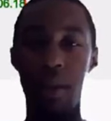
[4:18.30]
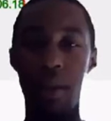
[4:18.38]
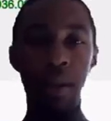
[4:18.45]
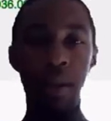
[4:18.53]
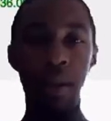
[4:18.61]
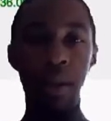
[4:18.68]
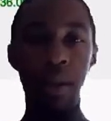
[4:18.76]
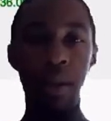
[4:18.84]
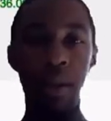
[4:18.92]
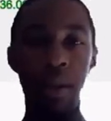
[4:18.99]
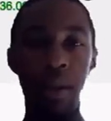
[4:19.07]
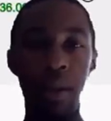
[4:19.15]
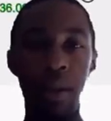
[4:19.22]

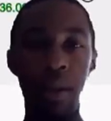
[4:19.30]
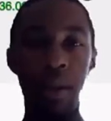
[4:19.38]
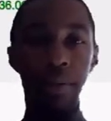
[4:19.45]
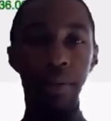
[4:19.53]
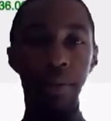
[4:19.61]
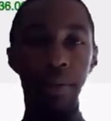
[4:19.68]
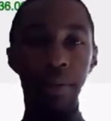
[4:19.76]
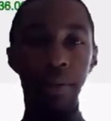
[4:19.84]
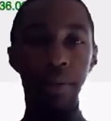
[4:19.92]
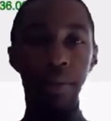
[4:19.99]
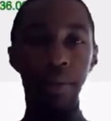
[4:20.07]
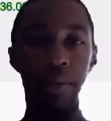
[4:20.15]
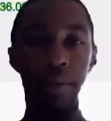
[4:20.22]

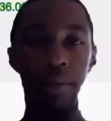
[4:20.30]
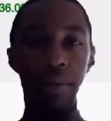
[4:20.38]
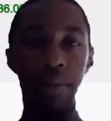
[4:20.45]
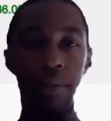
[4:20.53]
Nobody speaks.